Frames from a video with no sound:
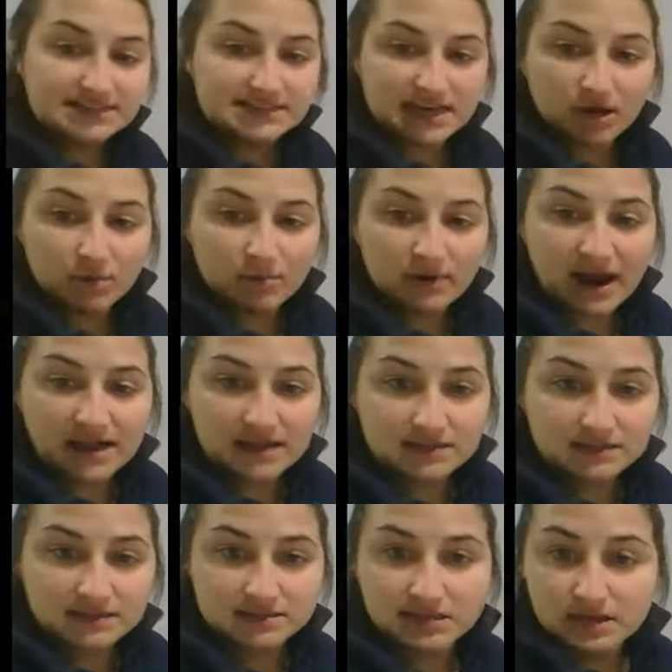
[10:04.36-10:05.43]
sale
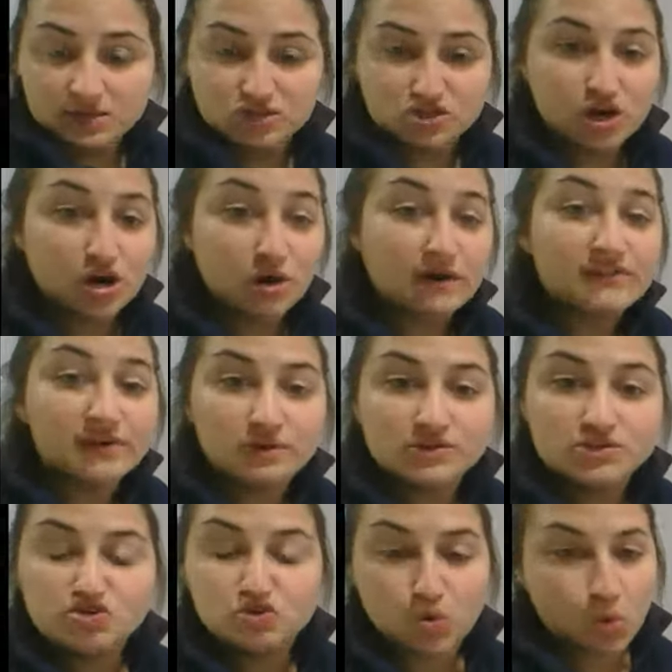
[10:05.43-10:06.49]
price. So if it
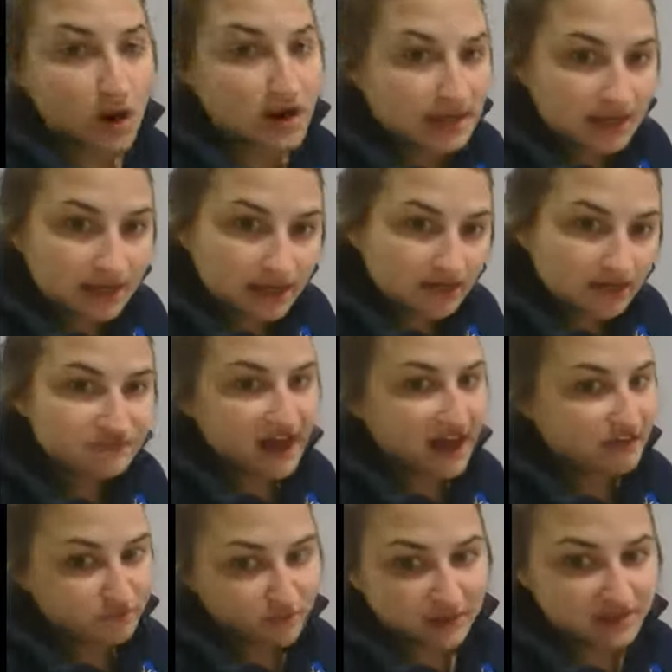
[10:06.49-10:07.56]
was 25%,
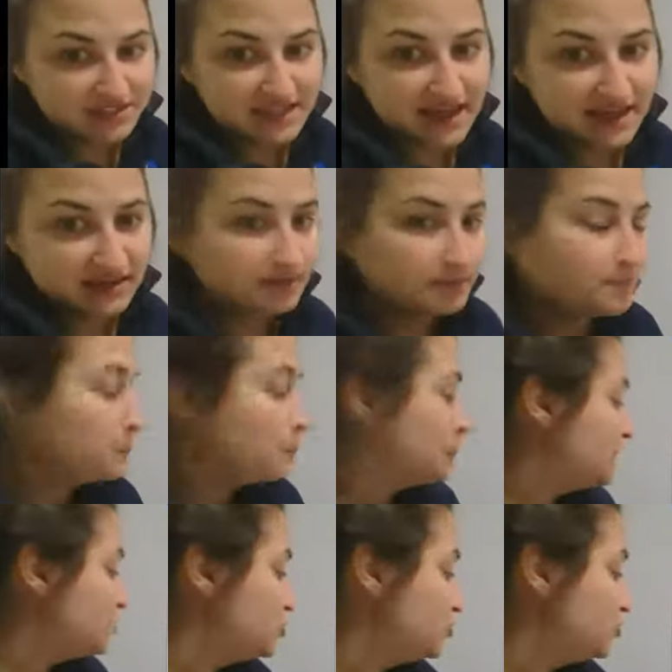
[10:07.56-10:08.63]

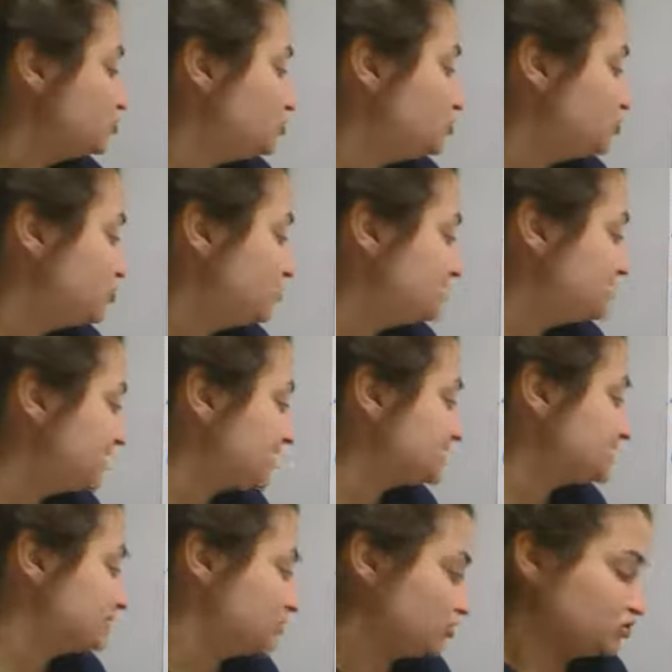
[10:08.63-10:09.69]
you would do
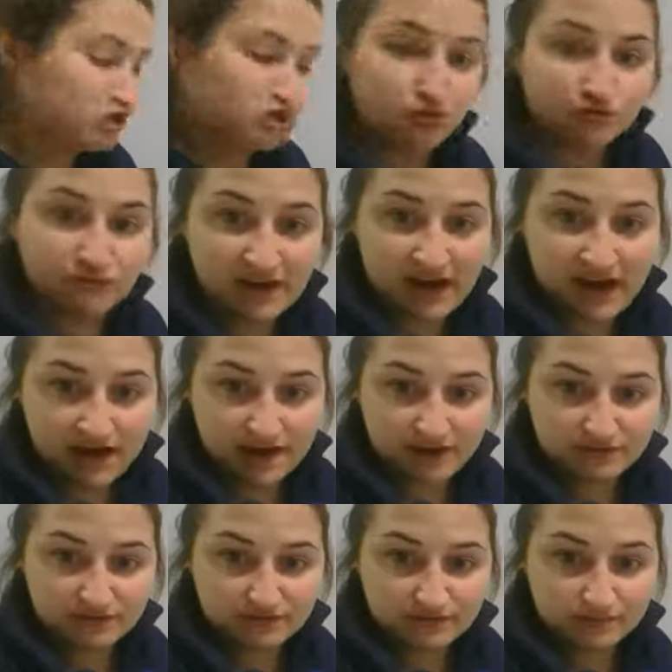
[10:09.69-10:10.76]
decimal
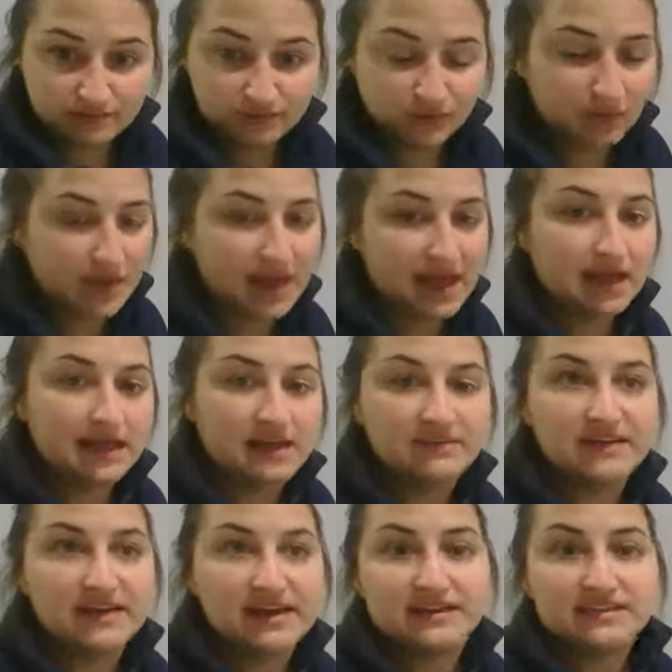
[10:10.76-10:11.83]
25. Okay, if
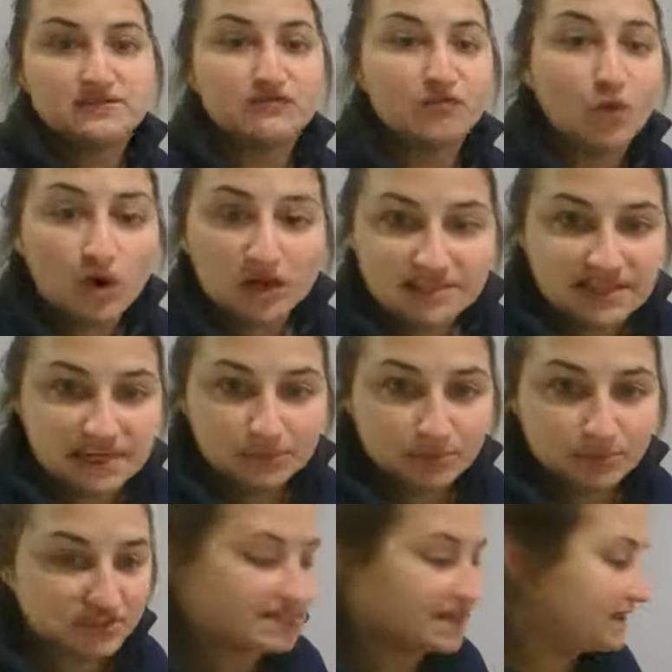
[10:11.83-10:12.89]
it's
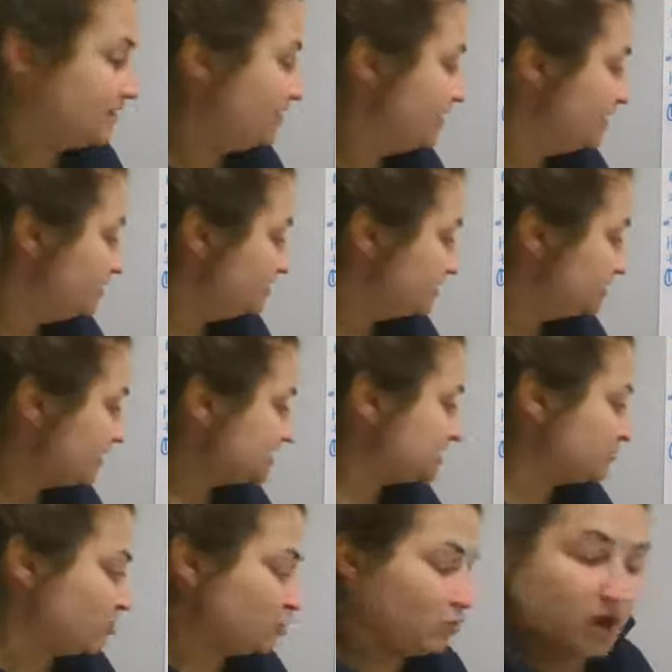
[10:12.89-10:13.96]
14%,
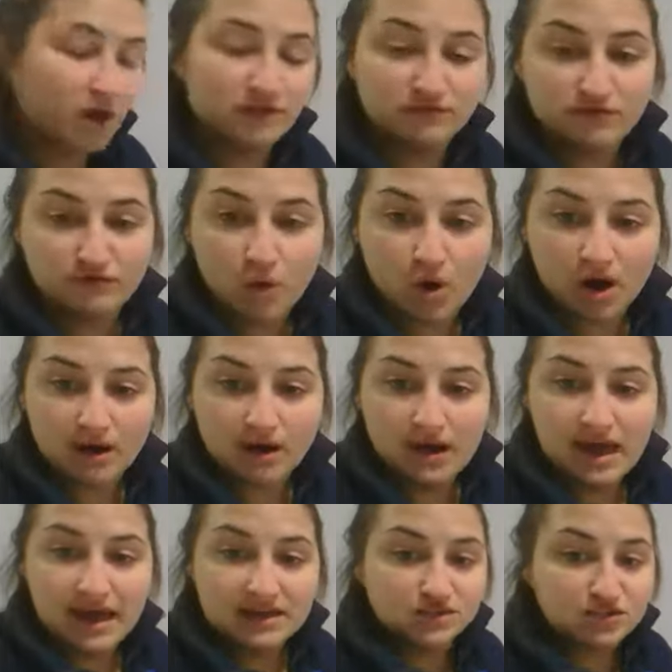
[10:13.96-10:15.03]
decimal 14.
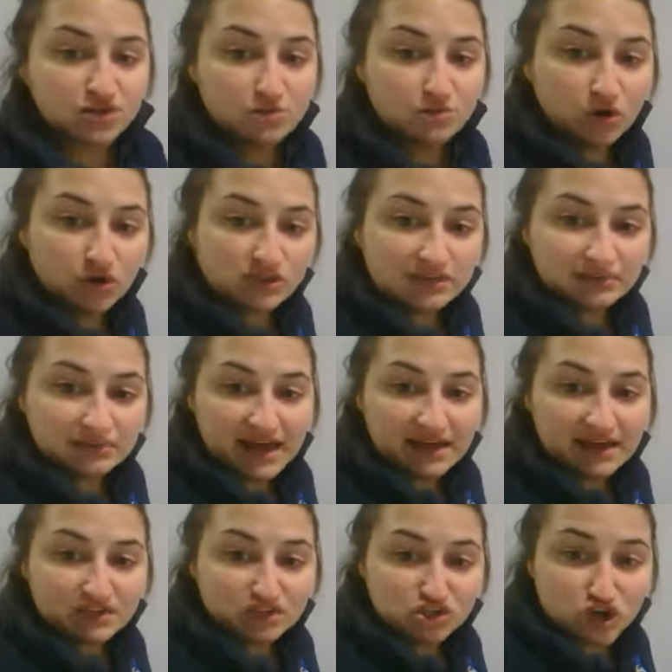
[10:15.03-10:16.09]
So you multiply
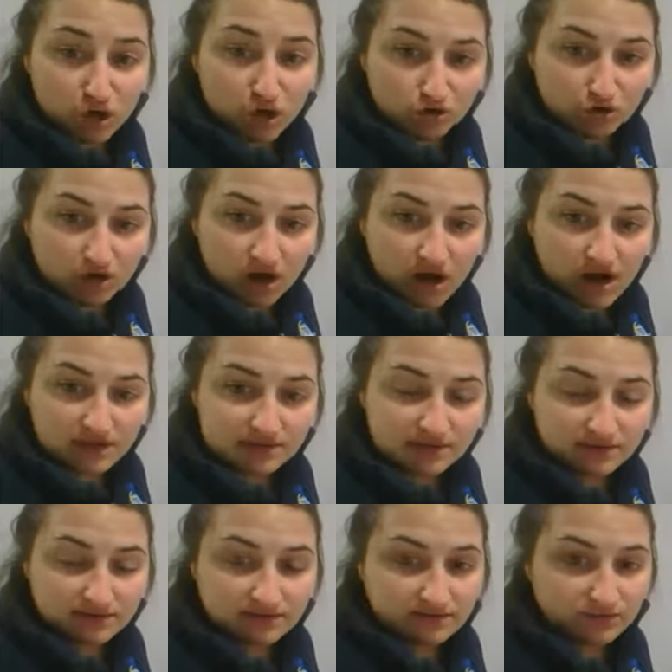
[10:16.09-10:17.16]
the total cost
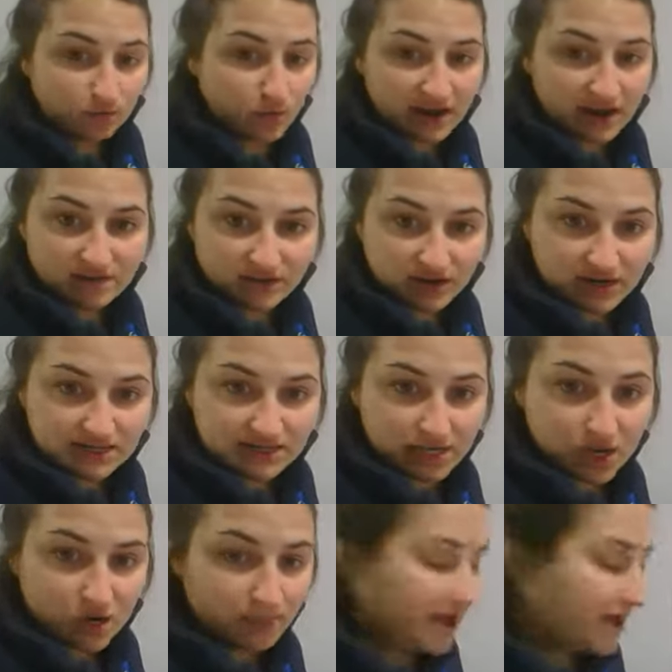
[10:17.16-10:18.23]
of whatever it is that you're
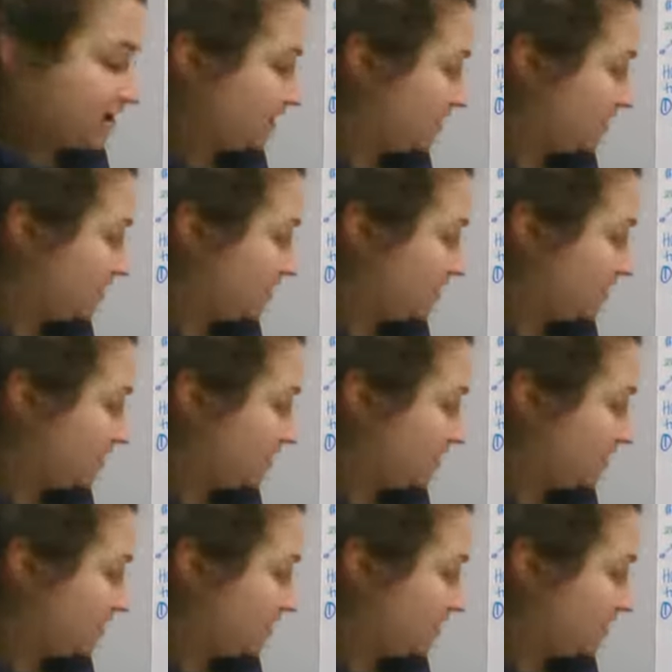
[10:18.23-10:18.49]
buying